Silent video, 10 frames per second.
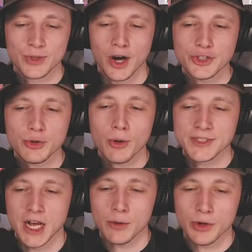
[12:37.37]
Aren't you always
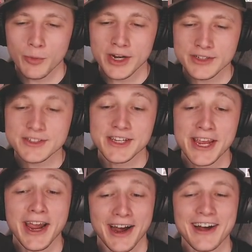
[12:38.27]
awkward at weddings?
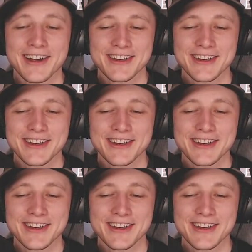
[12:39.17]
Yeah.